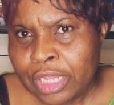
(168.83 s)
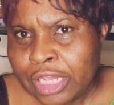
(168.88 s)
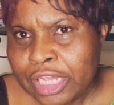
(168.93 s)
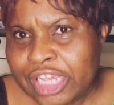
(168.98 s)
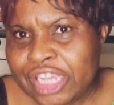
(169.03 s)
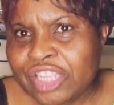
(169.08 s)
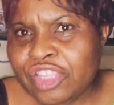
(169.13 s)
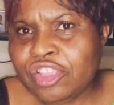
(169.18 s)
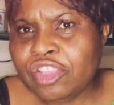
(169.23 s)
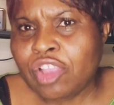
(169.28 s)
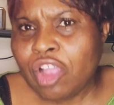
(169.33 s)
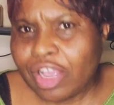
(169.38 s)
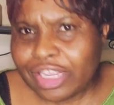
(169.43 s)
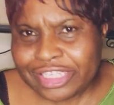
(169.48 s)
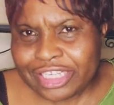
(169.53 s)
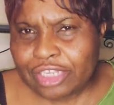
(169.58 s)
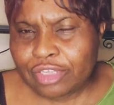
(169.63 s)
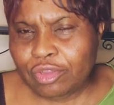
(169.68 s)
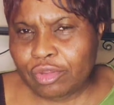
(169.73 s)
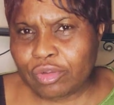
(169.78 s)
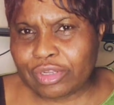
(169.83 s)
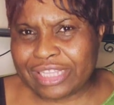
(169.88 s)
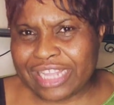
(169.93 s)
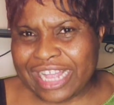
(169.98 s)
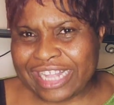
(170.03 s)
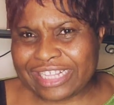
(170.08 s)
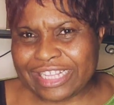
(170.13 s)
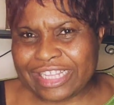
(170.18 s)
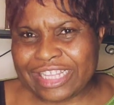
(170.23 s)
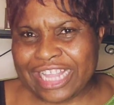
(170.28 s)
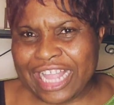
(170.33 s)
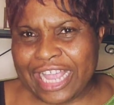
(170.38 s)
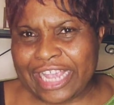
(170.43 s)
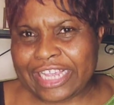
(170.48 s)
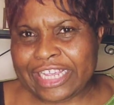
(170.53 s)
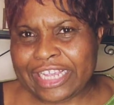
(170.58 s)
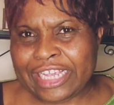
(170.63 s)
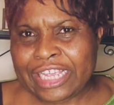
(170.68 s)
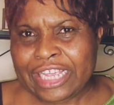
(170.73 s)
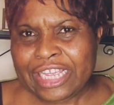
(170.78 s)
It doesn't look that
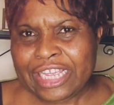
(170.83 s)
like